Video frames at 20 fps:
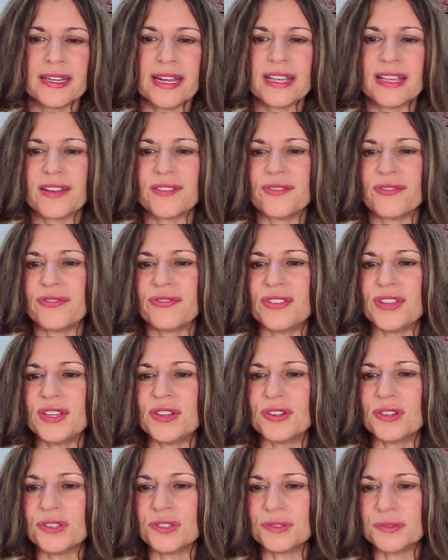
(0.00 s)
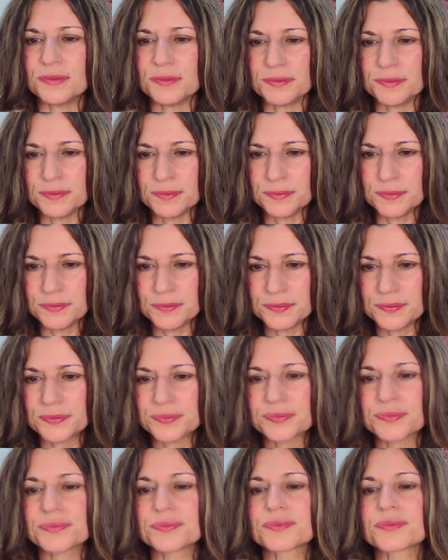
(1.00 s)
I can feel.
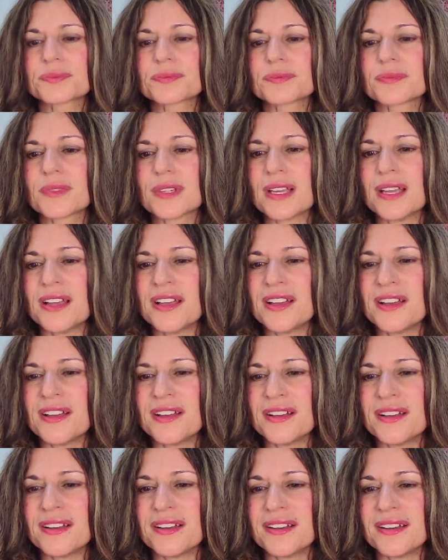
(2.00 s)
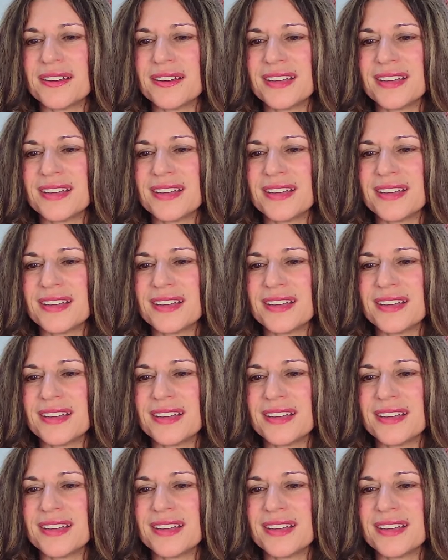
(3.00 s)
uh,